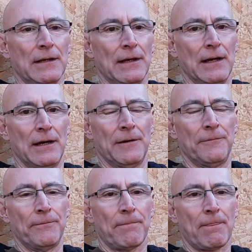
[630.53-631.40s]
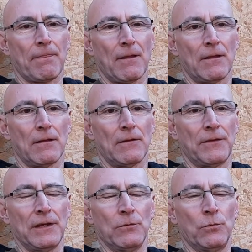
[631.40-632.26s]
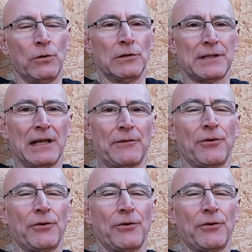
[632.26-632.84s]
The World Health